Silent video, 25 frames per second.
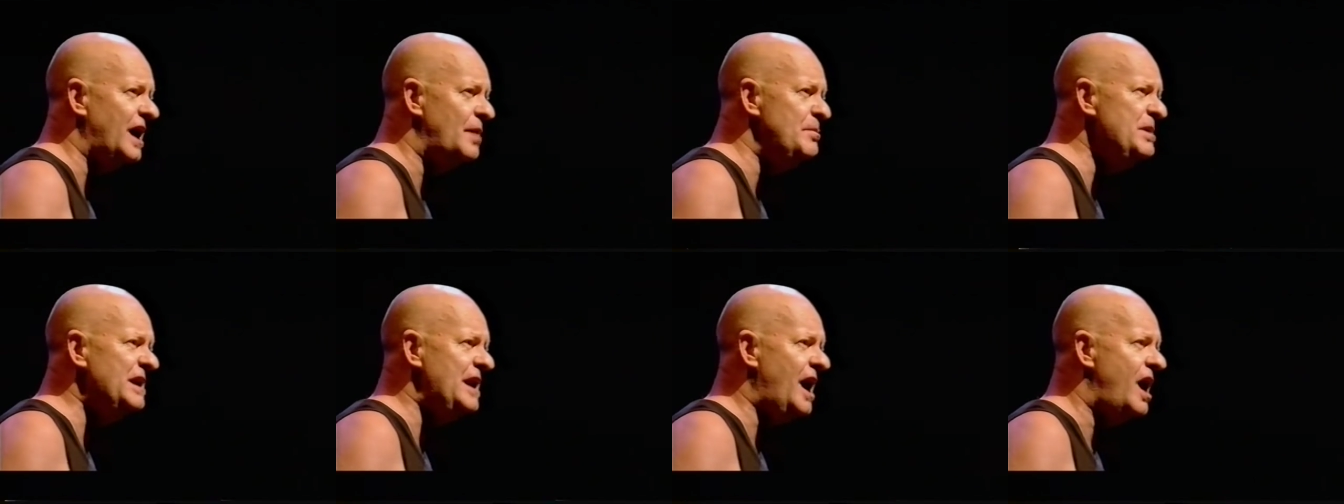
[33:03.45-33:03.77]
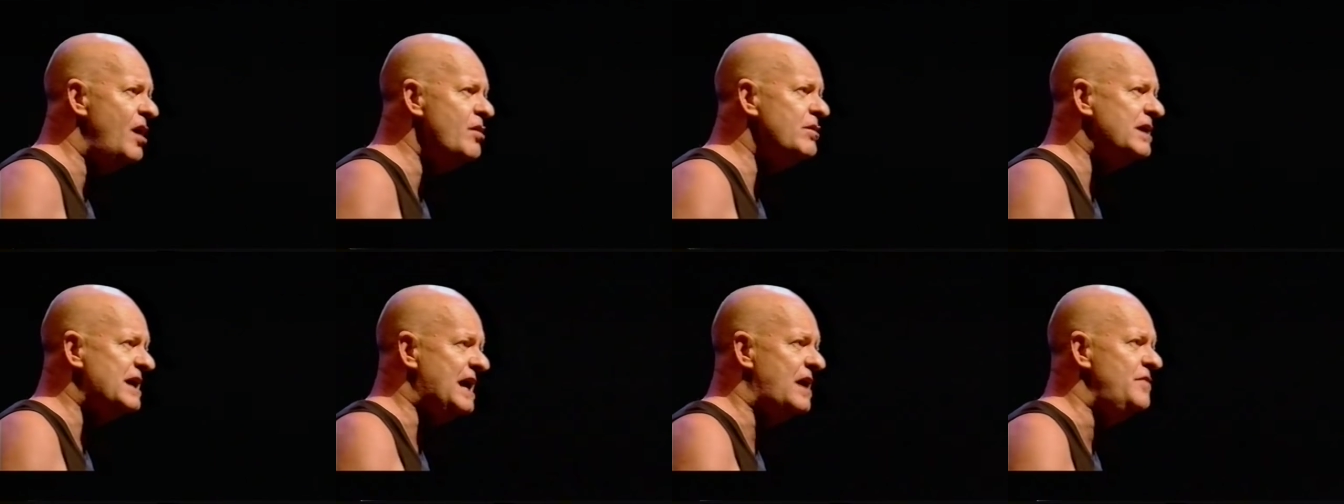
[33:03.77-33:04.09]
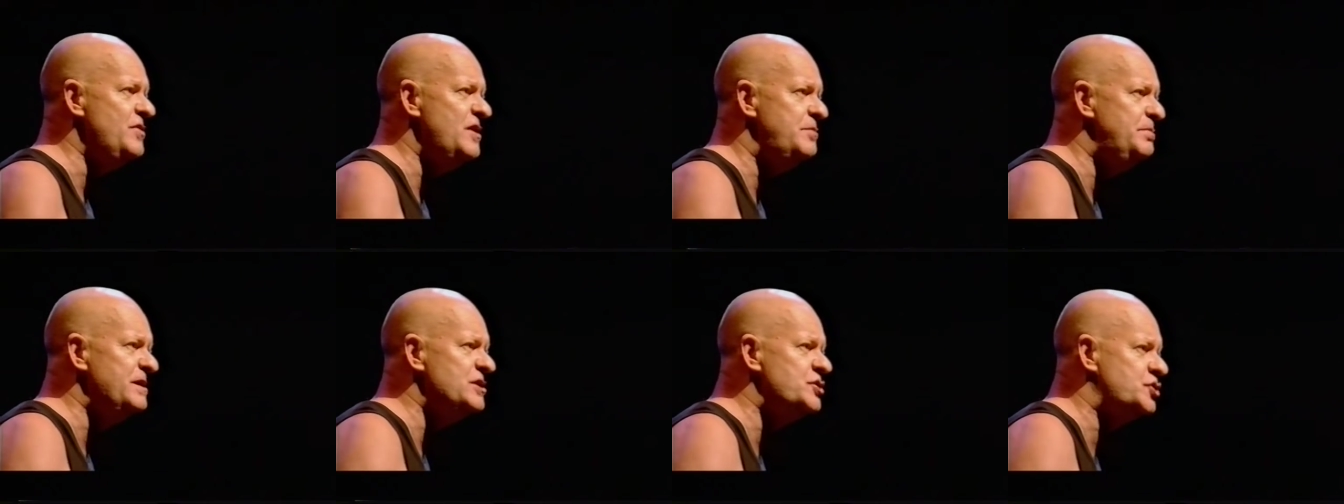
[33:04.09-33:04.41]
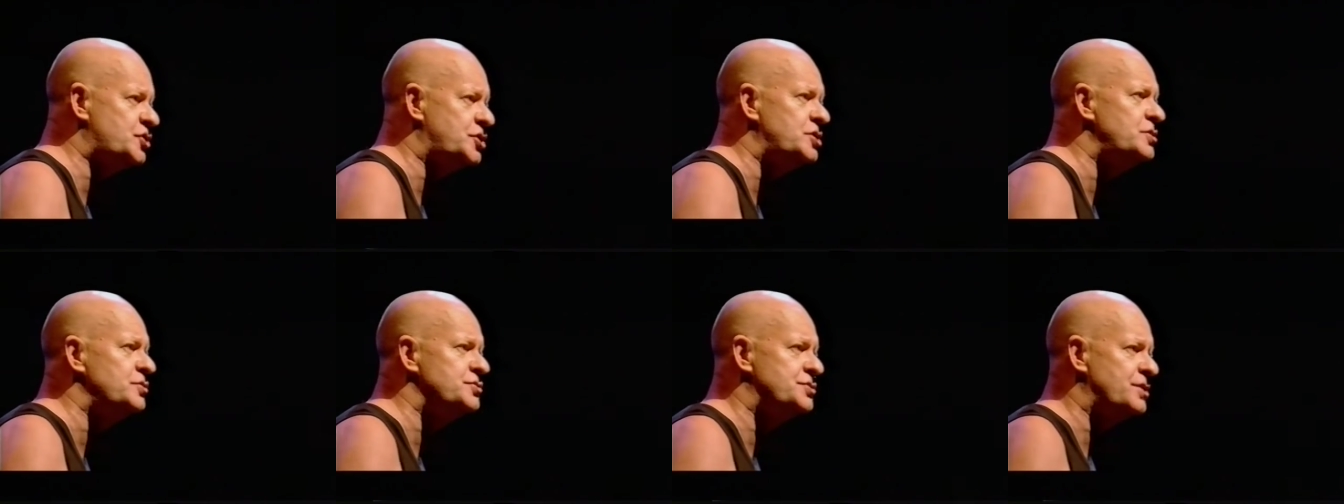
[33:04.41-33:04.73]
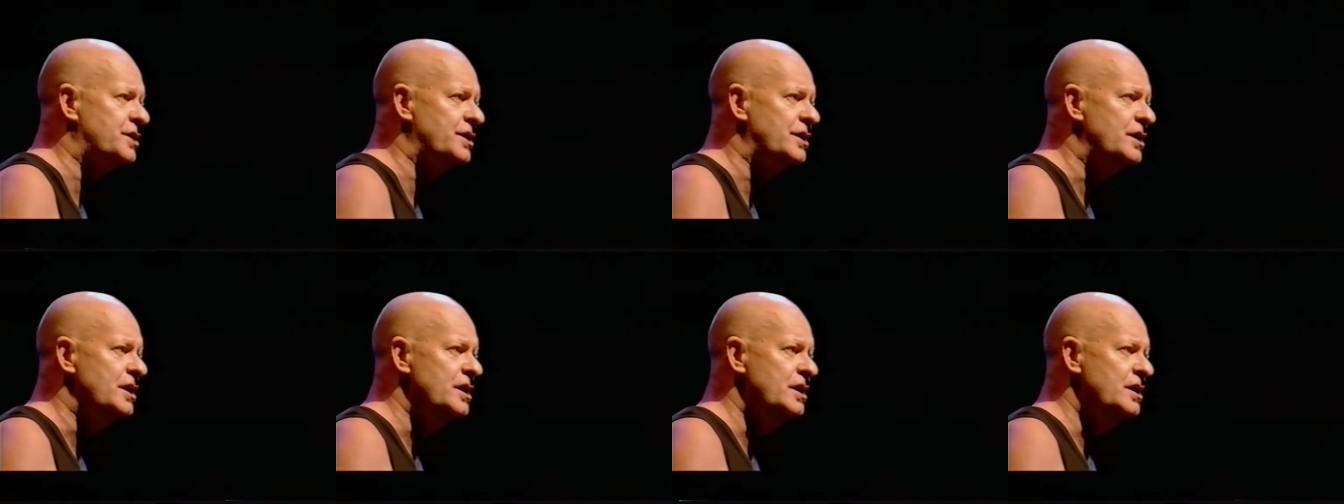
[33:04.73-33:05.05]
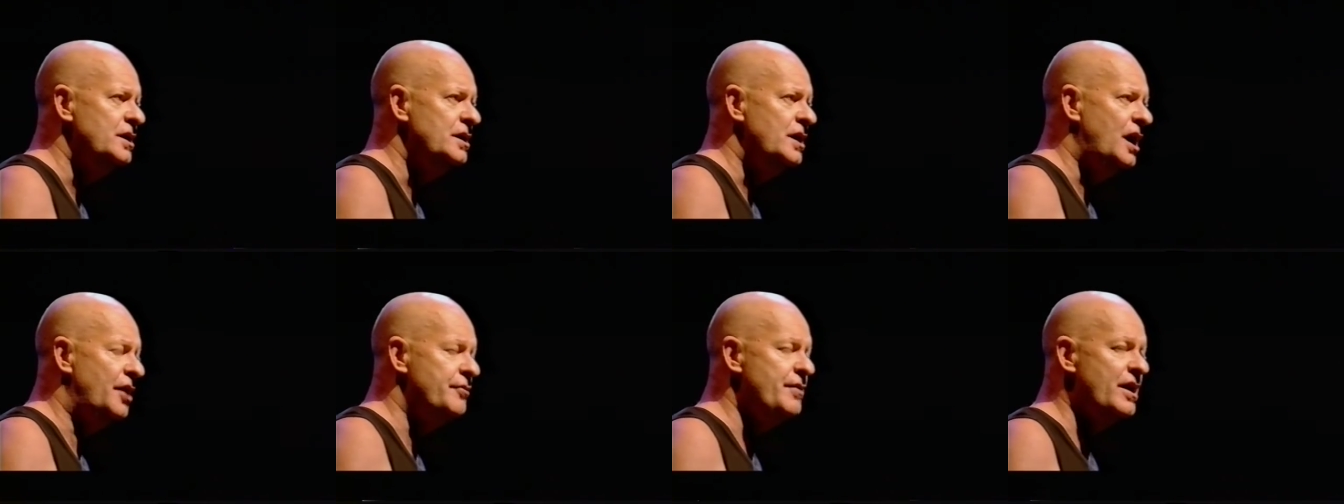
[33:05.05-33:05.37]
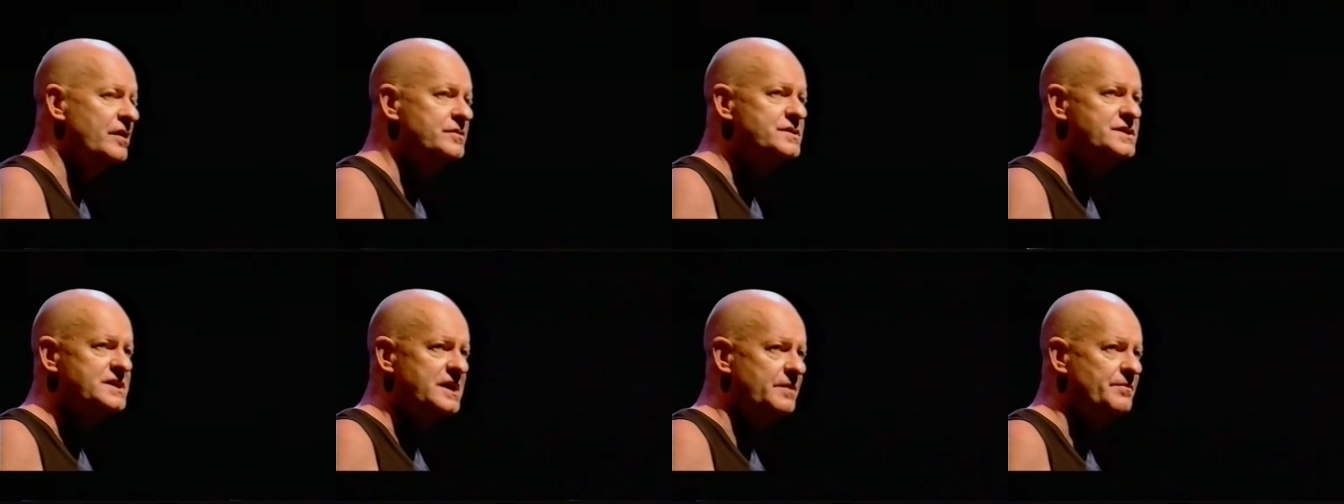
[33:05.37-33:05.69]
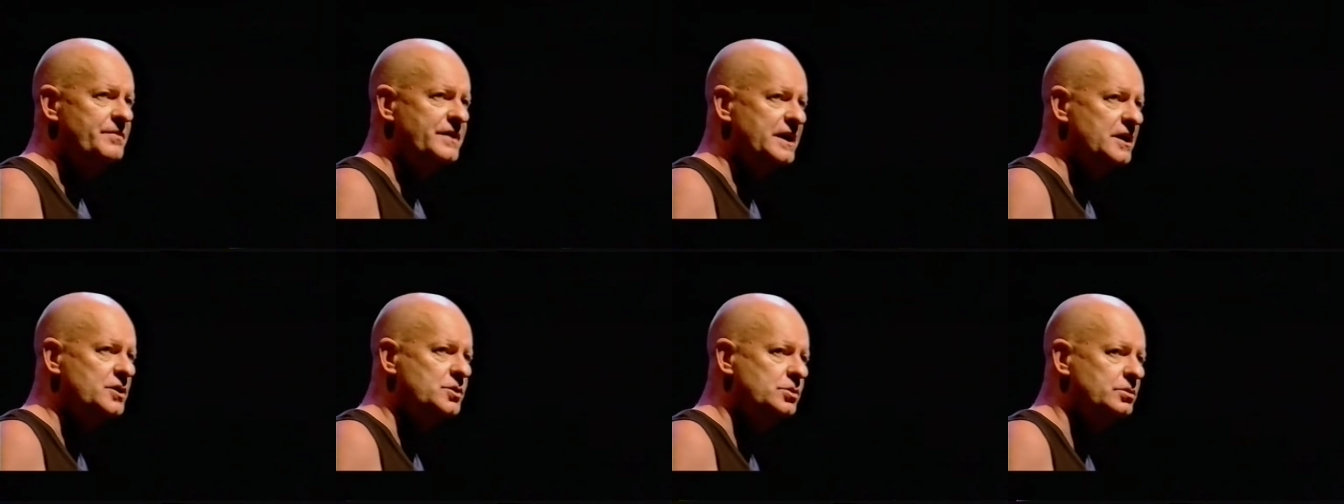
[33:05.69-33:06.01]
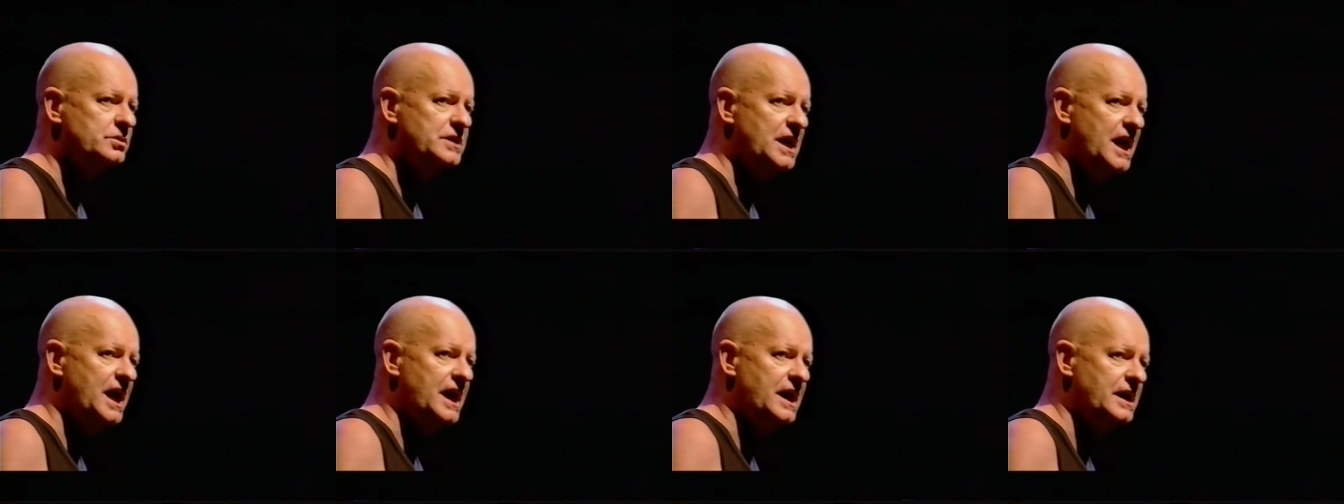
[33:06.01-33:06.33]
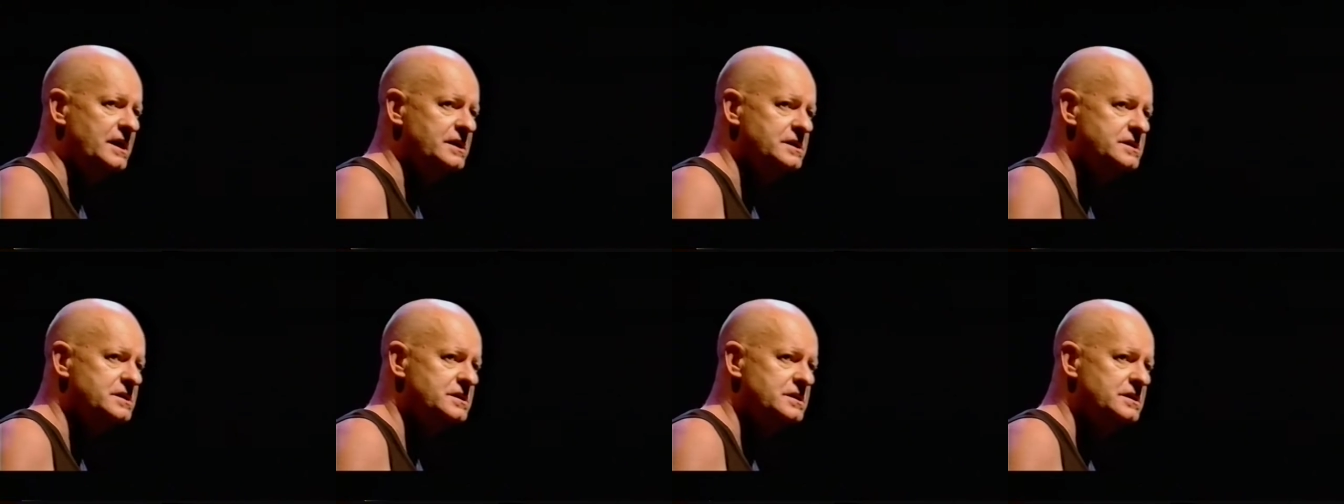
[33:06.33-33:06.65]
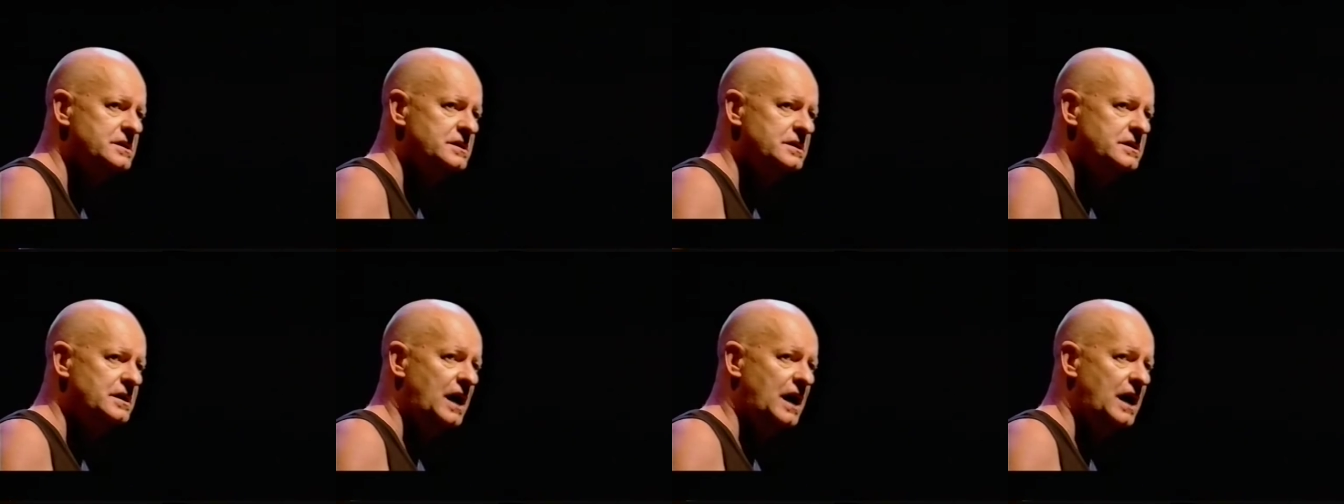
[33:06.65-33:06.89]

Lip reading: I mean, how can there be children around something called AIDS?